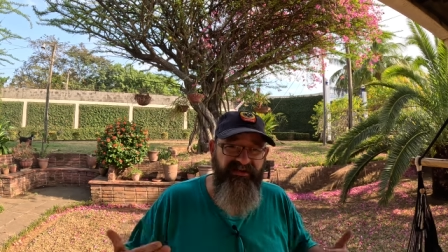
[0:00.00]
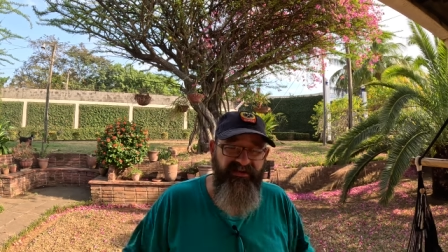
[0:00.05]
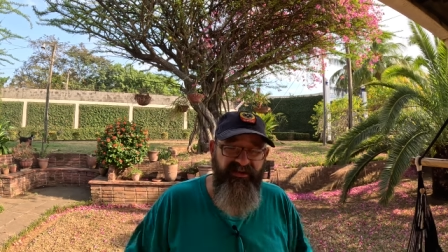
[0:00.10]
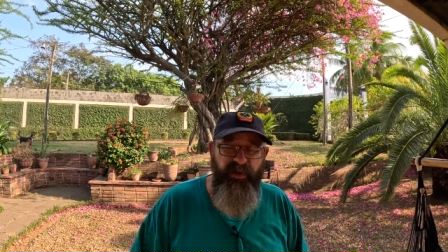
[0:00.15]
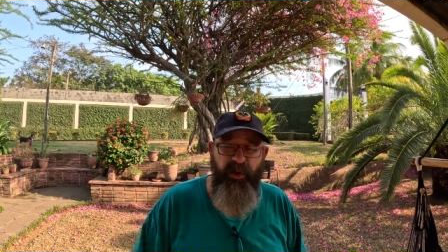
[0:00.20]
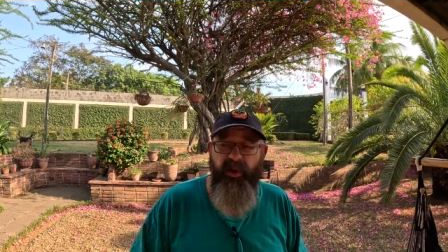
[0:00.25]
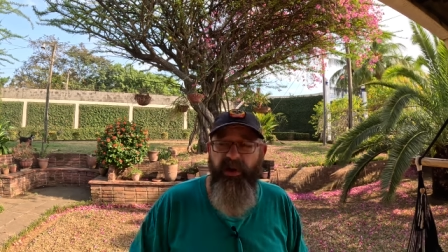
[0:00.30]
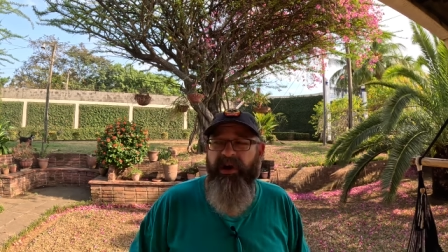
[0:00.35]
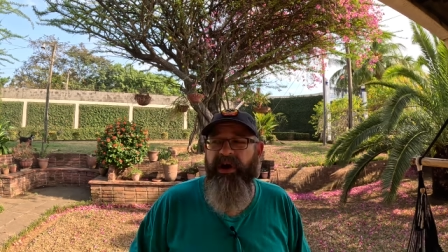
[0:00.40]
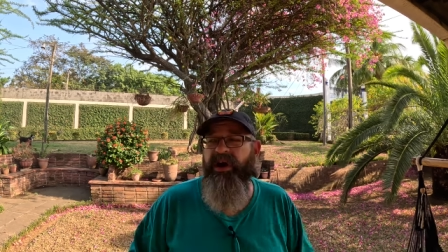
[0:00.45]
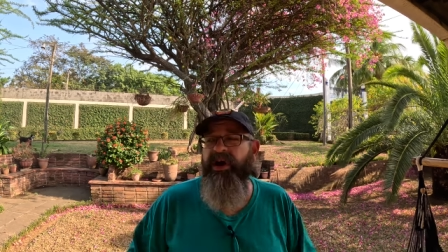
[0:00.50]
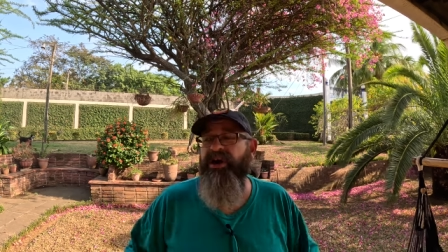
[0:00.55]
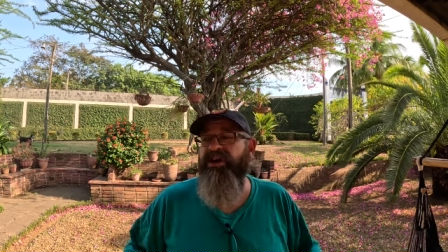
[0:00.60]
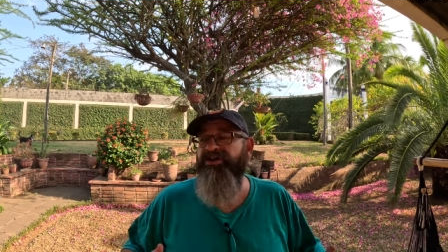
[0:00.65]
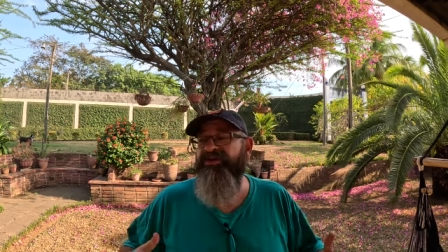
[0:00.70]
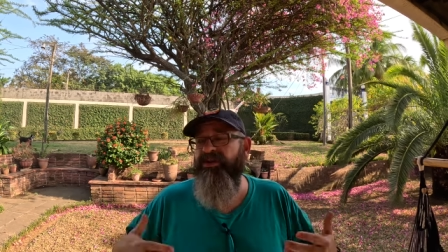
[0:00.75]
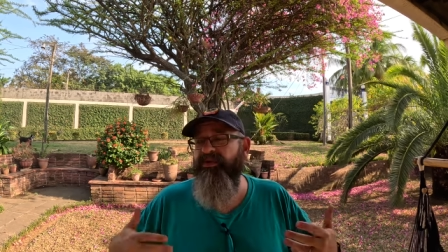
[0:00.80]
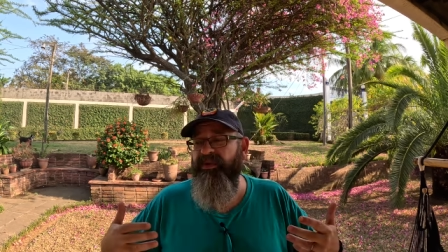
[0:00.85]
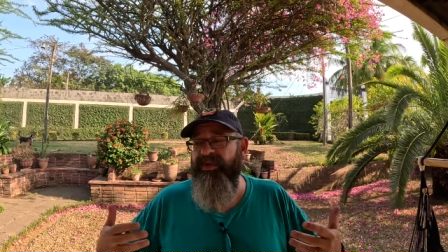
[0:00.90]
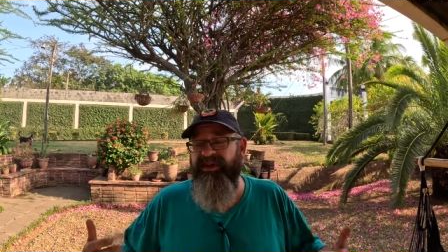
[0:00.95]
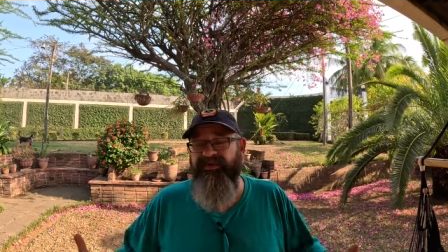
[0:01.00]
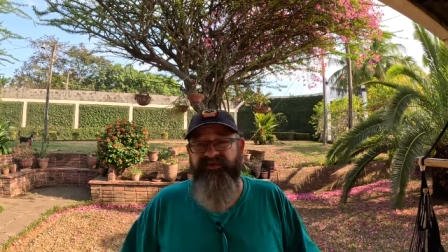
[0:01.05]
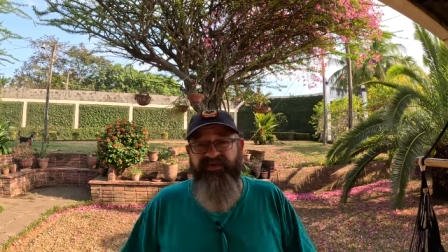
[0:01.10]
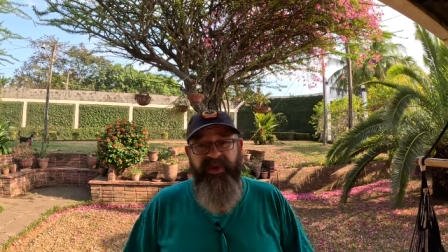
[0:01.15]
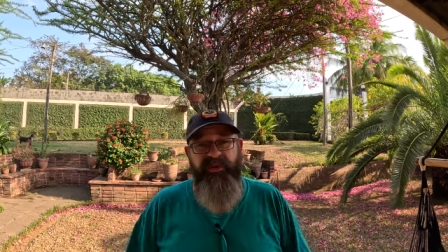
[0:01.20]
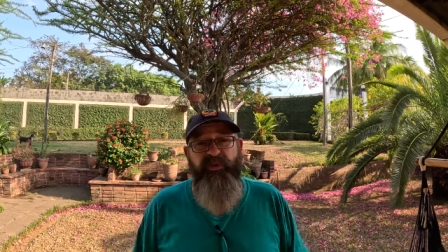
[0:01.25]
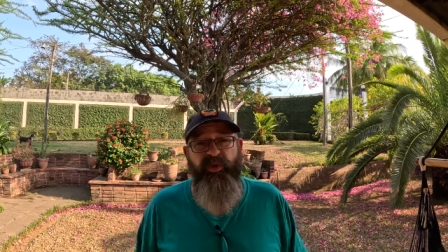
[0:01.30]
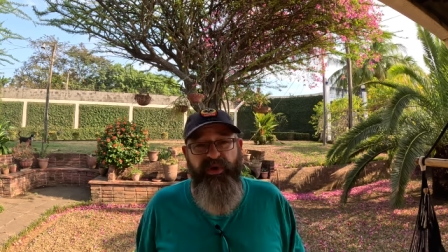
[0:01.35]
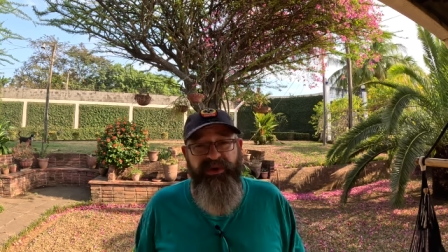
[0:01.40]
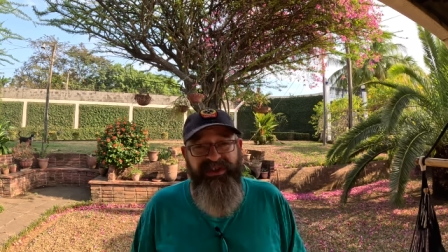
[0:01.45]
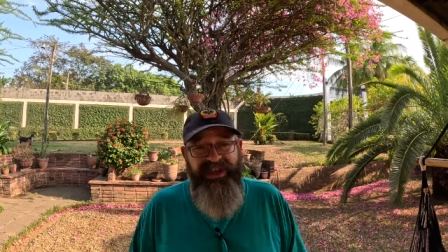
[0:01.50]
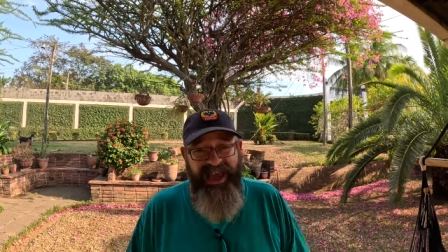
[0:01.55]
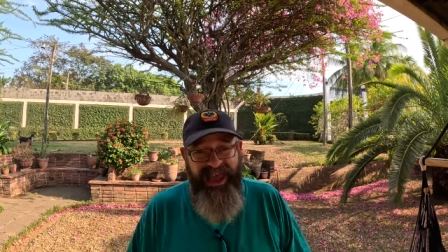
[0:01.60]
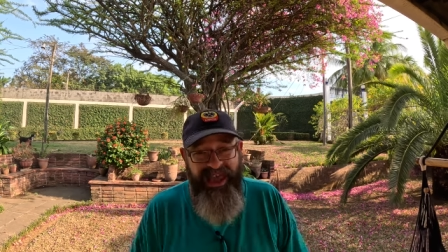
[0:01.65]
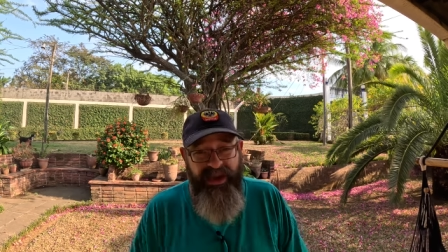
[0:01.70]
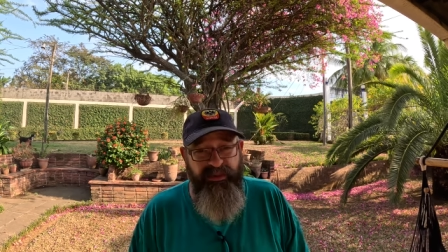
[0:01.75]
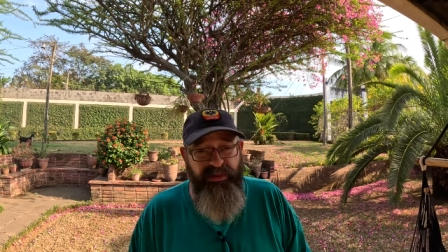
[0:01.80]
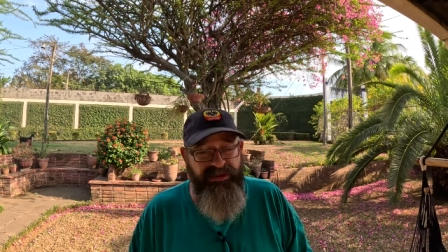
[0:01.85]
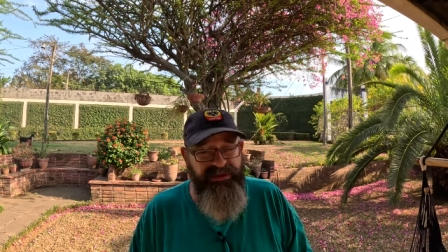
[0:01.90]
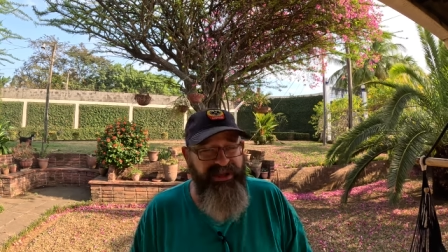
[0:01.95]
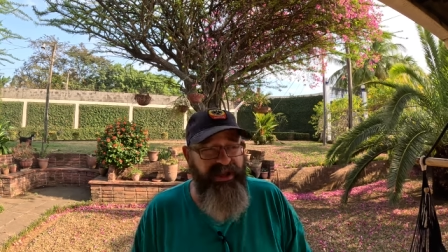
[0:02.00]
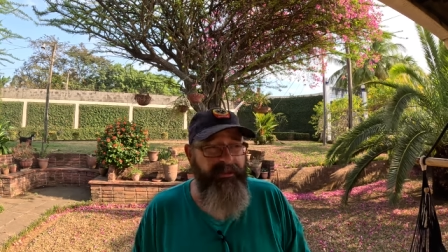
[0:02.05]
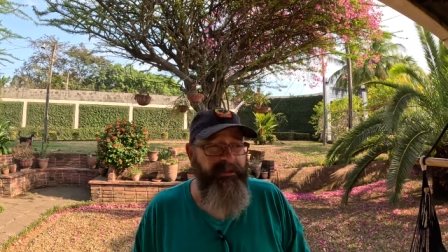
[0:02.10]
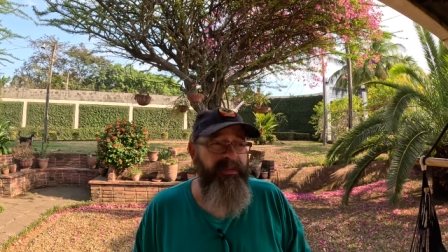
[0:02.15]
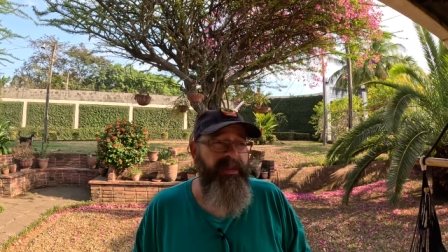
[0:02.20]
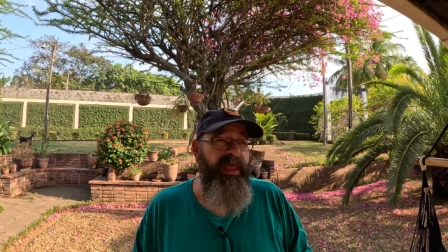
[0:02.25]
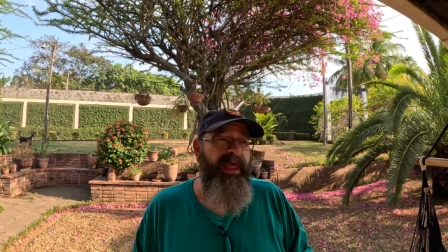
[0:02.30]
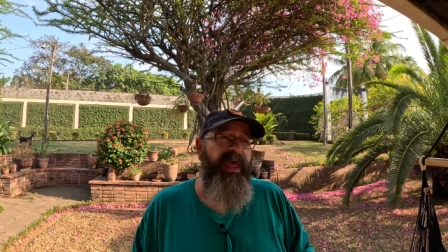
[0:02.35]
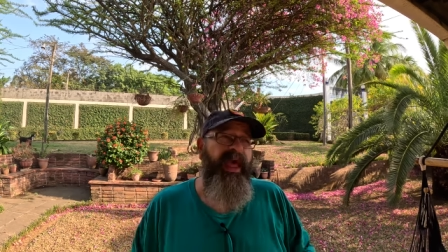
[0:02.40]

floor so that we can fit more tables in.